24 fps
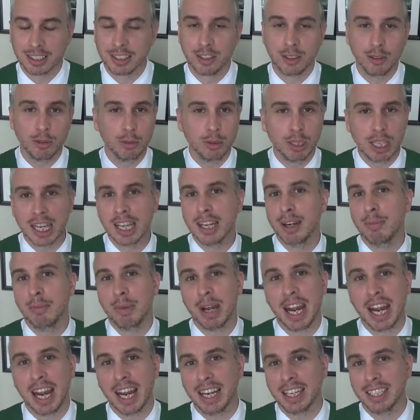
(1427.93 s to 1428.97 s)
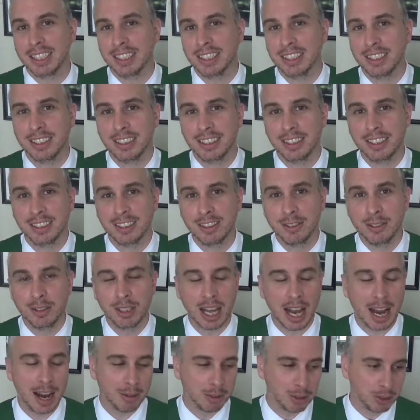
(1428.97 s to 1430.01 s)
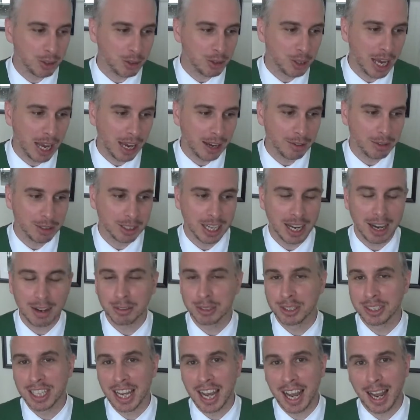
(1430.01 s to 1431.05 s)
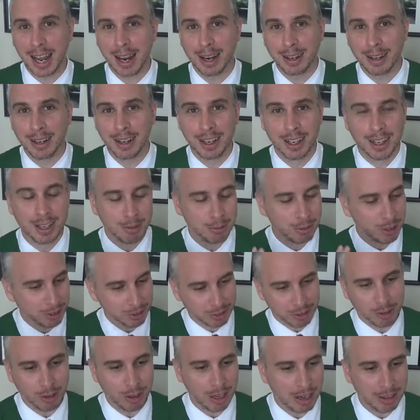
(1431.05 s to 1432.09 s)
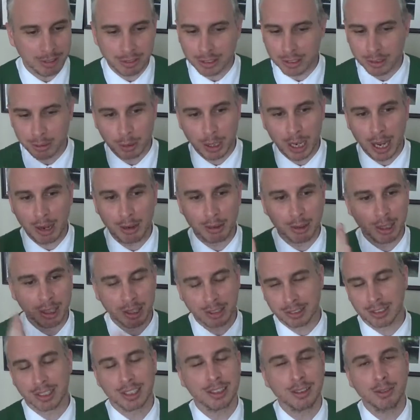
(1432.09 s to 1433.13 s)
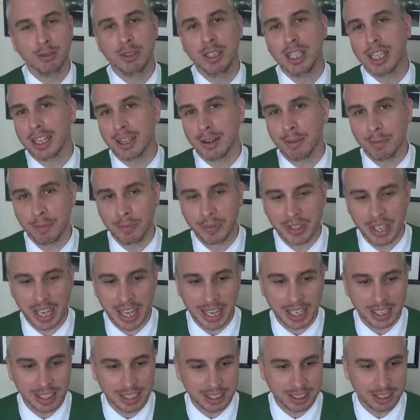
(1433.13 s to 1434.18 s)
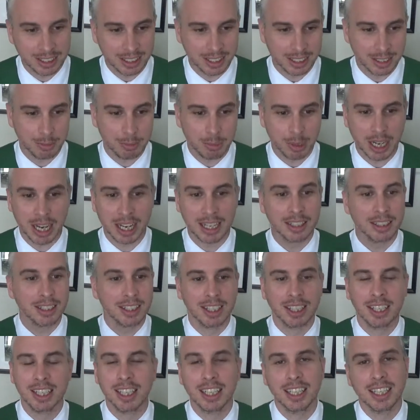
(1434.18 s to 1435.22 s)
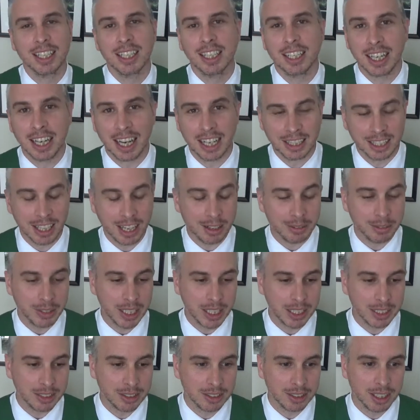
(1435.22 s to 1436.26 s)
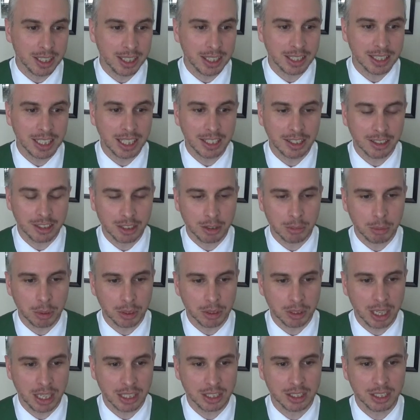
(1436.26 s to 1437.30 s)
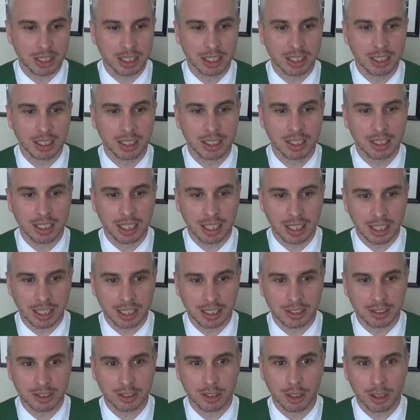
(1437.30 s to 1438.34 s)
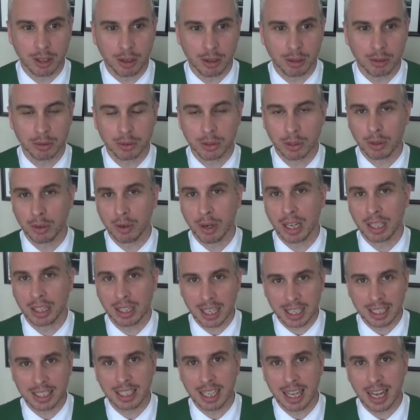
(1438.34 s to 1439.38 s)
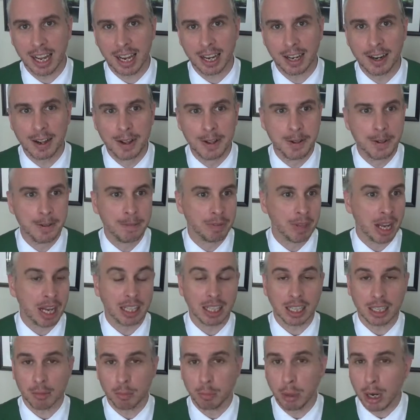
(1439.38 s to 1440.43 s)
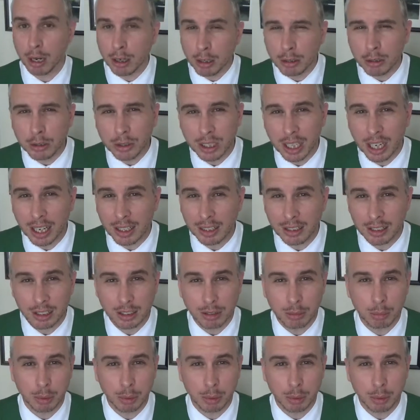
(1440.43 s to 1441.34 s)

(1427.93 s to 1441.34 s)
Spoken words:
you get him, man. I was okay with it. I was sad, but I was okay with it. I was like, you get him. And, but I loved his character progression, and so I like that. I like Poe's character